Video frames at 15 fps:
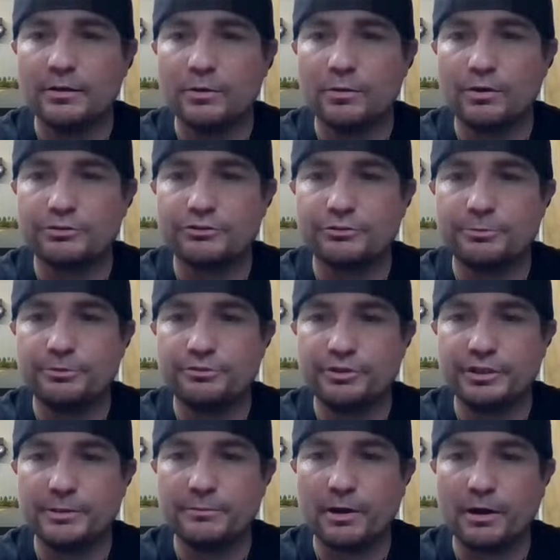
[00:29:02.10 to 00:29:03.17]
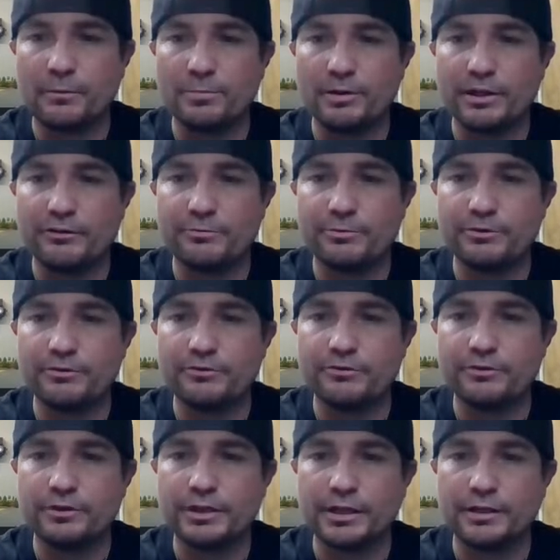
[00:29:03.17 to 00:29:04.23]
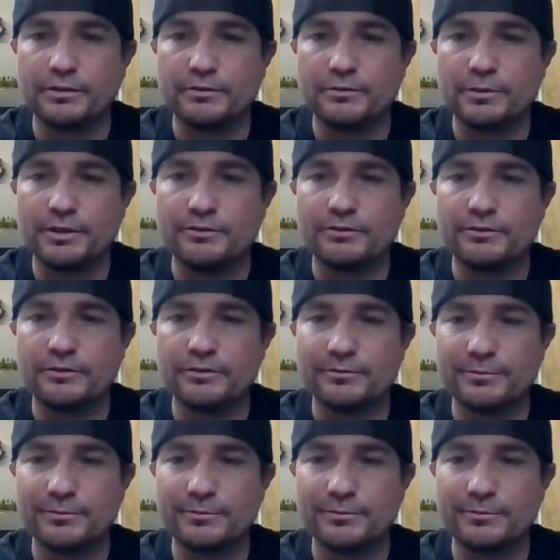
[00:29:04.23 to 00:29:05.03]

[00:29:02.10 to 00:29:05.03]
Walters should be sitting in my replacement. So can't wait to.